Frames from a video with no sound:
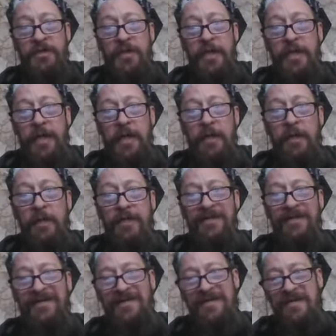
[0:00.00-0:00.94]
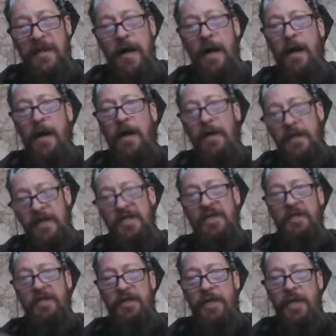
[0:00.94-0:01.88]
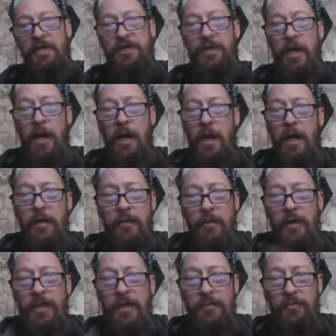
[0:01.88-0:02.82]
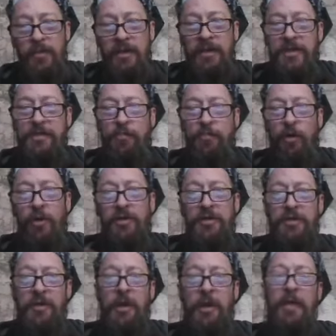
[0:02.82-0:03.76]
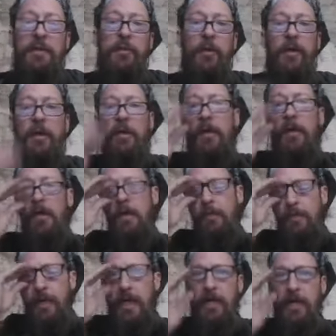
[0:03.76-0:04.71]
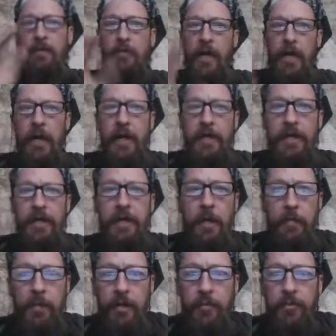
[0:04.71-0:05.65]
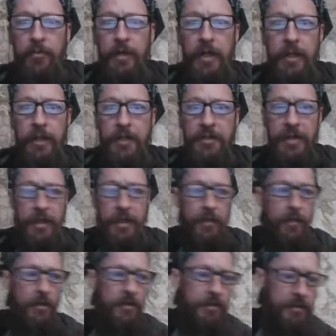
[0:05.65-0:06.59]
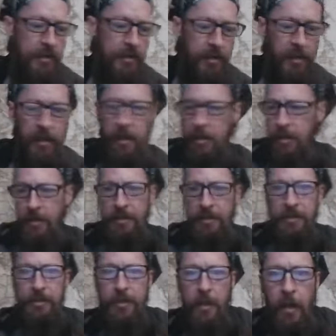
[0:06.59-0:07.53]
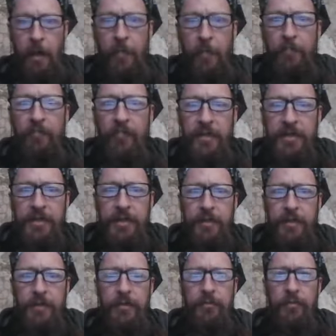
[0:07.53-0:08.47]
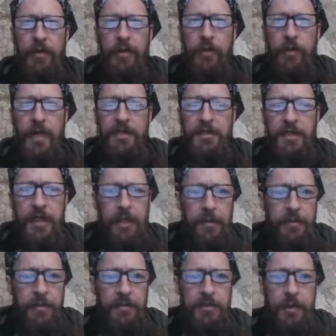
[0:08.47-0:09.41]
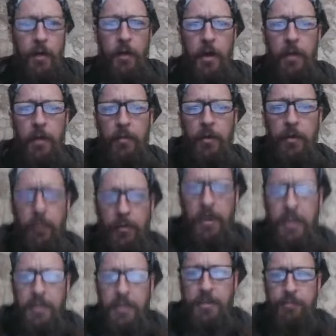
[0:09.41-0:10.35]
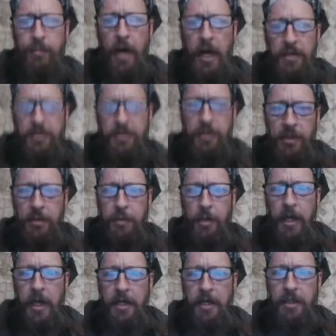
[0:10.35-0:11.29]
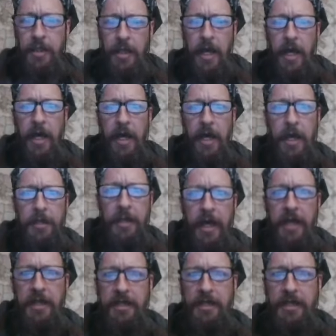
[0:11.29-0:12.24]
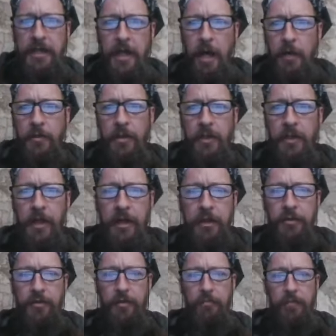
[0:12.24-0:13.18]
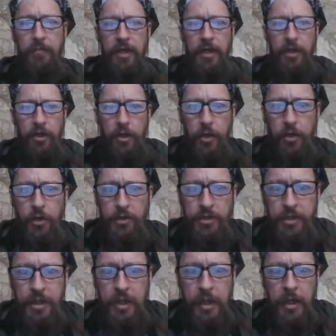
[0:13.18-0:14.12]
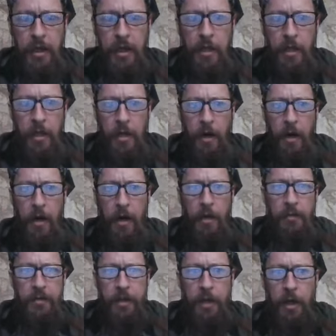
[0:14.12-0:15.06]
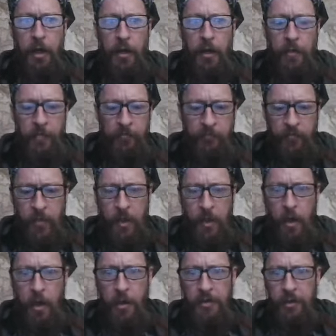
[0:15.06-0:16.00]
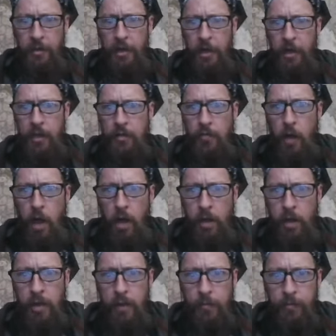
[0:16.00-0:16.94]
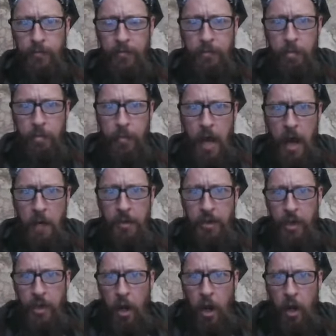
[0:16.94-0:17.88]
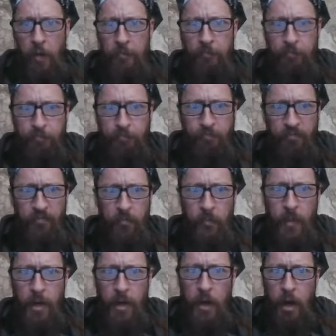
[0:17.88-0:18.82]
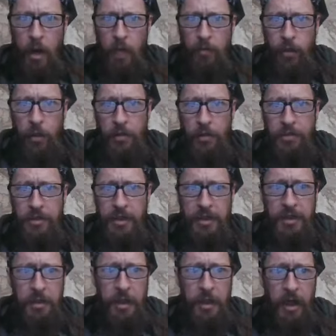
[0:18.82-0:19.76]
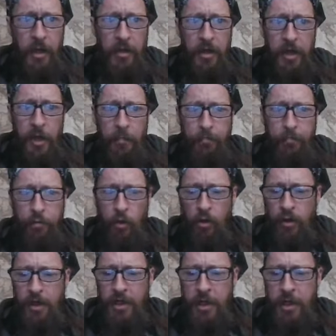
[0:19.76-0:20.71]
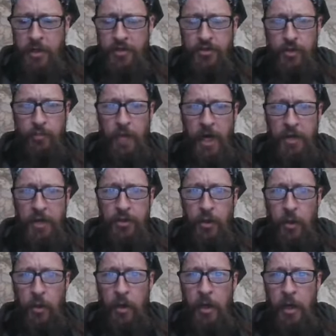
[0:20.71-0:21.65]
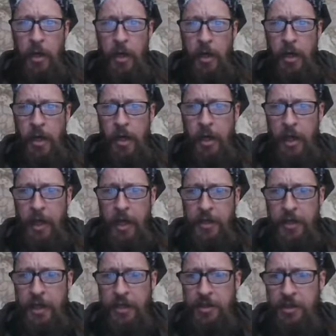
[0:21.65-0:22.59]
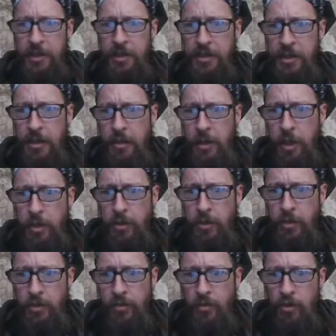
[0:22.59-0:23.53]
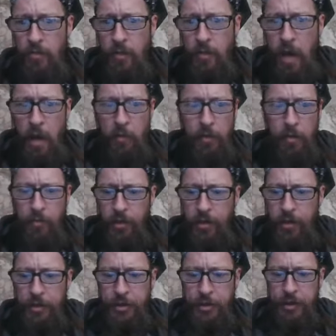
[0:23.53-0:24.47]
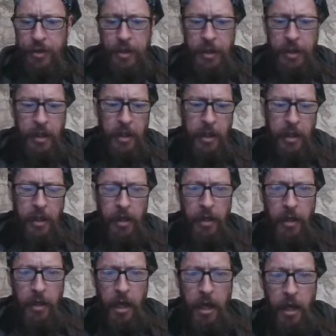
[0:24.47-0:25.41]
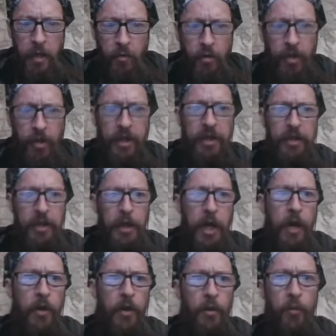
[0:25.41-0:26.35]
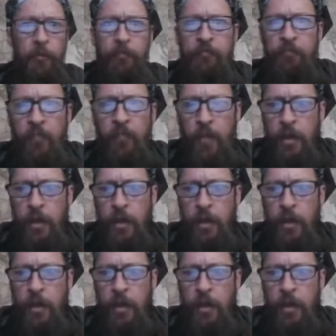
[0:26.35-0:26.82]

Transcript: You see? Yeah, and in a nutshell, I don't want to read and spoil the story for you. But anyway, AD, I'm going to read because I know it's it's, um, you're requesting. So I'm going to read especially for AD. And AD, I would like you to meet Kirsty out there, uh, the Laird Mark avatar. Um, Kirsty is very important and instrumental, and I think she's even a new crew member, but she and I are working together